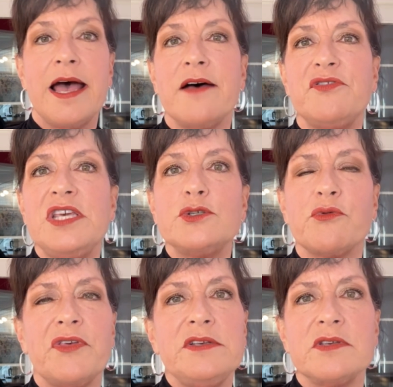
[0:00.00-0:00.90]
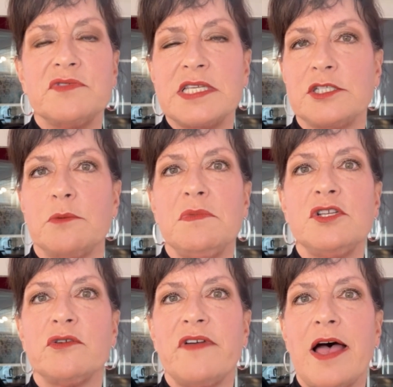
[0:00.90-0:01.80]
These are things of
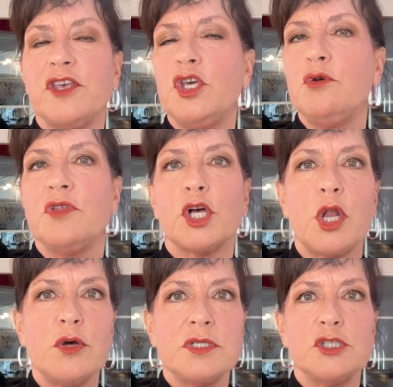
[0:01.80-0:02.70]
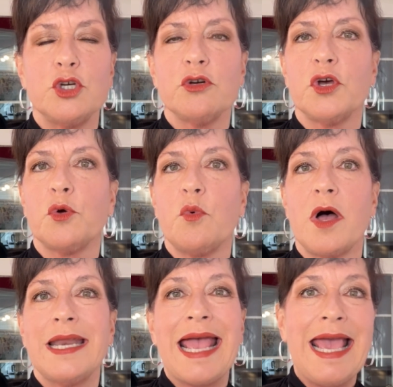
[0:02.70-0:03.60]
sentimental value, the clothes that you're going to
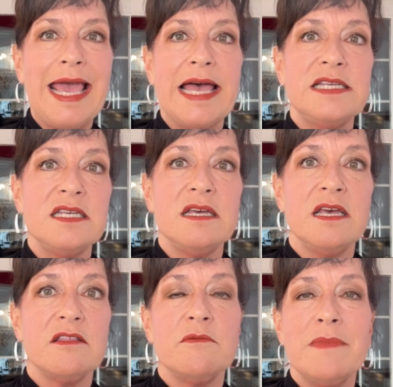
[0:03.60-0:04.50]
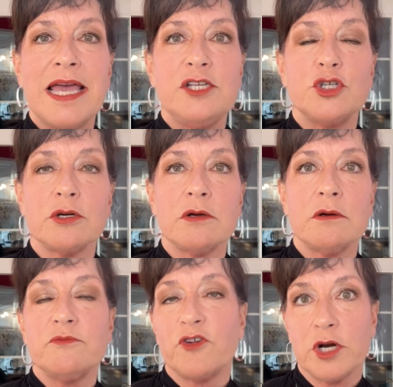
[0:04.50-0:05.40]
want, and the major
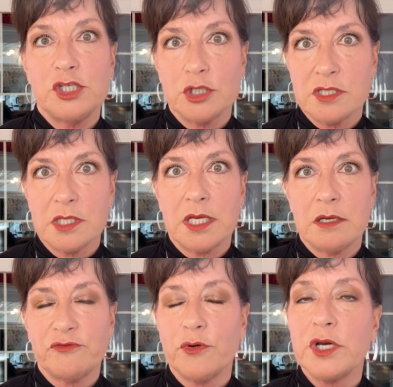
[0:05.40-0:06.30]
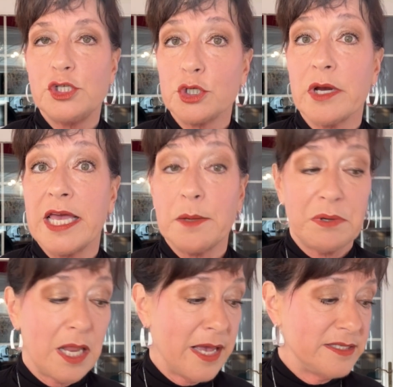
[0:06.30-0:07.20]
furniture and
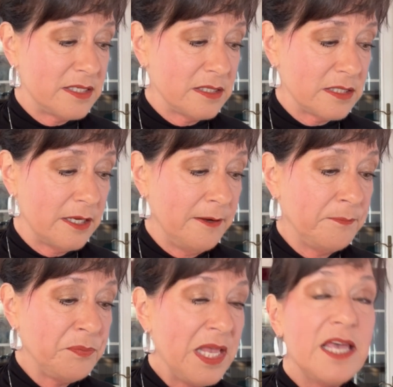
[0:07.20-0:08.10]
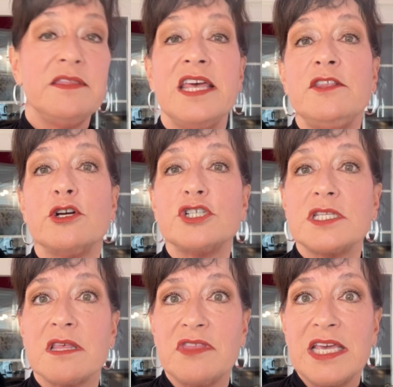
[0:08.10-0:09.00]
appliances. Then there's
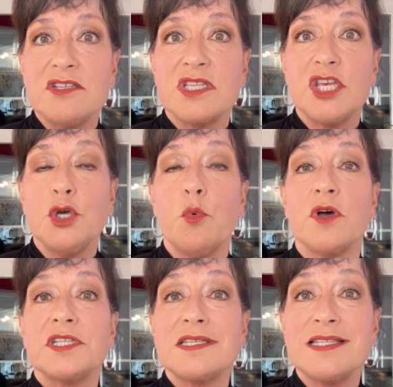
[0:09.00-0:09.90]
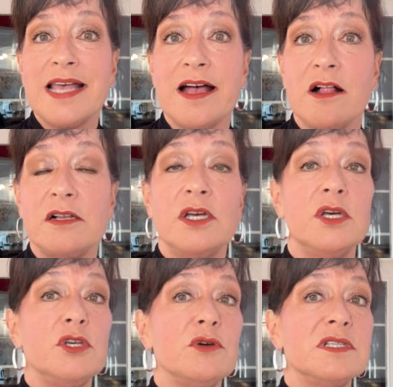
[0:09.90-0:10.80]
the things that you want to sell.
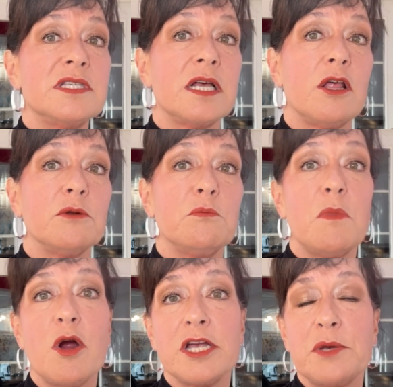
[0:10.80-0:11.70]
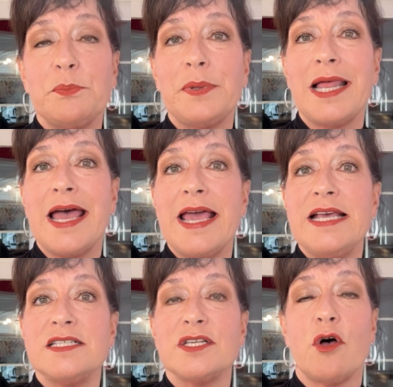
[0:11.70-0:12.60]
You can sell on
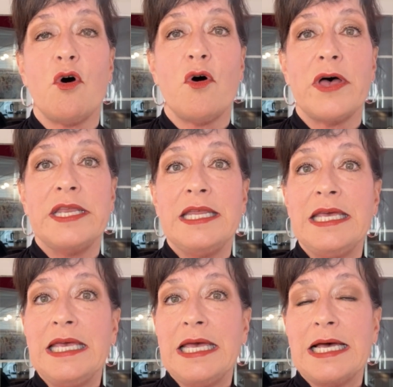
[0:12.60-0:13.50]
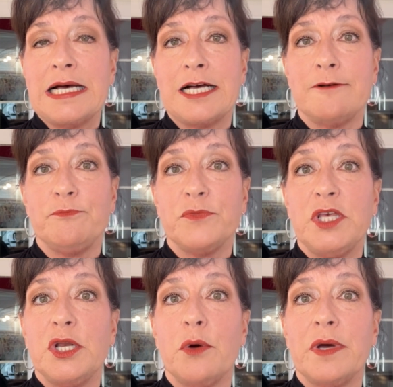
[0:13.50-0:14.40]
Marketplace, on
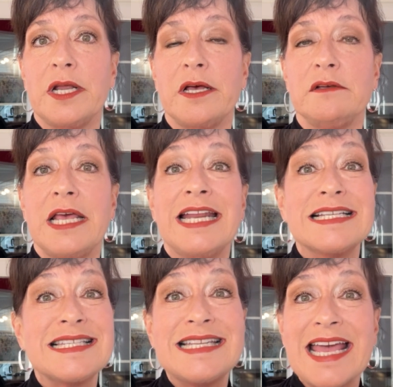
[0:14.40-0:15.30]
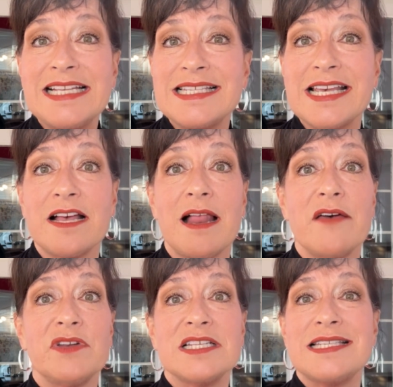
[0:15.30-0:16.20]
in an estate sale, have
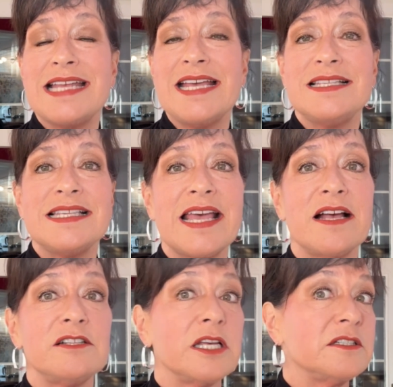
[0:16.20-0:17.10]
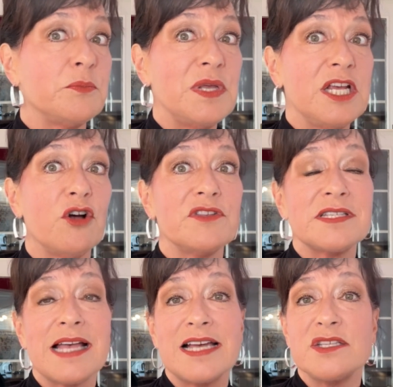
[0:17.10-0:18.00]
an estate sale, depending on the
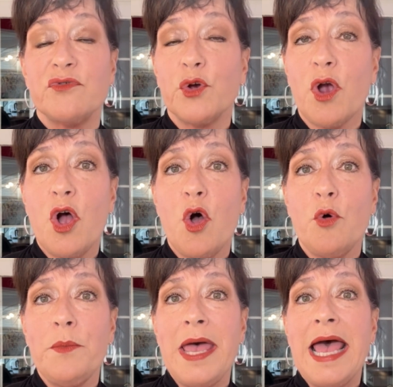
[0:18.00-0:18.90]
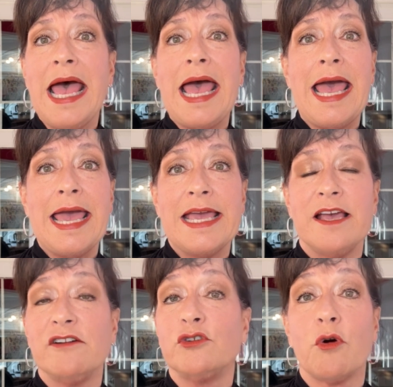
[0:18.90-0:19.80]
size of your home, a
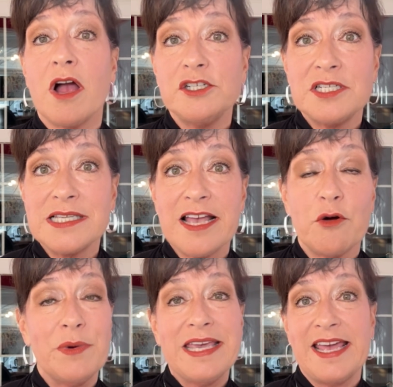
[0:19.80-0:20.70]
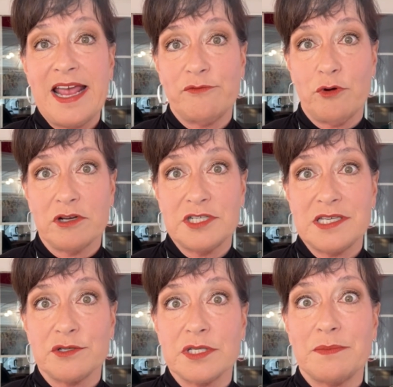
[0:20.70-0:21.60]
garage sale. We can't have garage
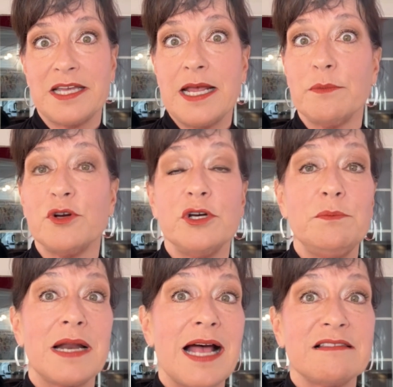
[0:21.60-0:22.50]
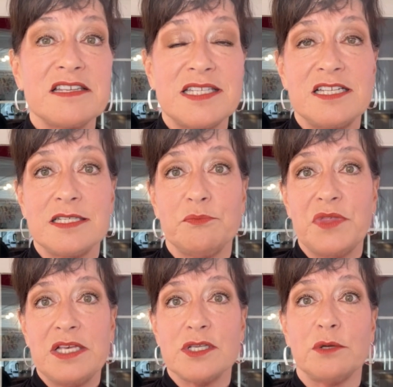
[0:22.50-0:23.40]
sales in my neighborhood, but I listed some
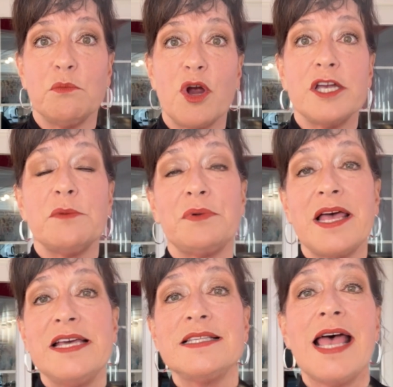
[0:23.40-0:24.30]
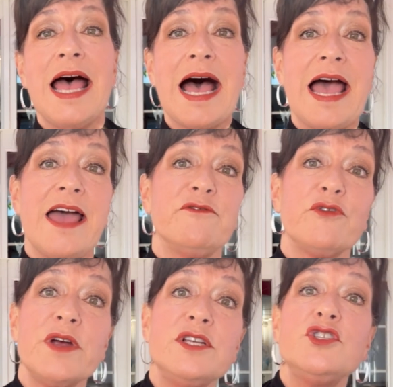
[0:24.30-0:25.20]
things on Marketplace. I had
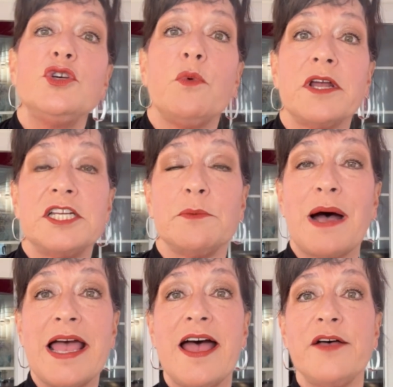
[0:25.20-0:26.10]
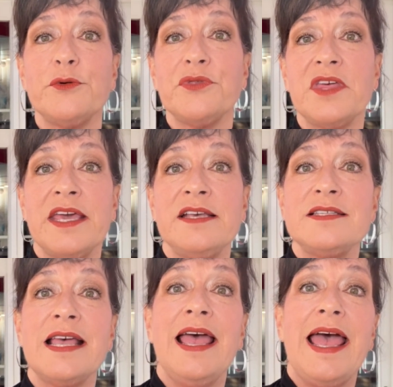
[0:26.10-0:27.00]
friends who wanted to buy other things
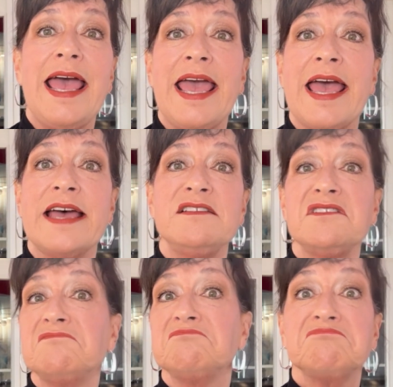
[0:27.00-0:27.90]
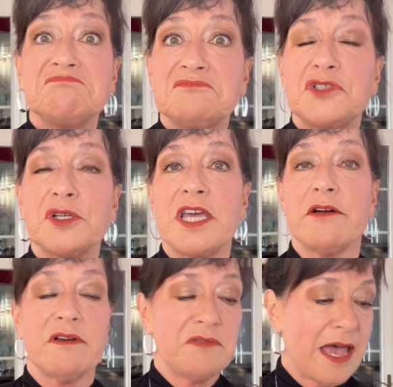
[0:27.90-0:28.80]
and took
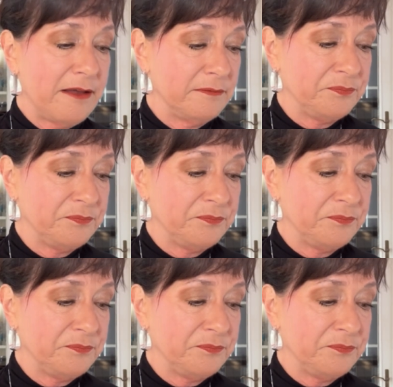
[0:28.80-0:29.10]
care of that.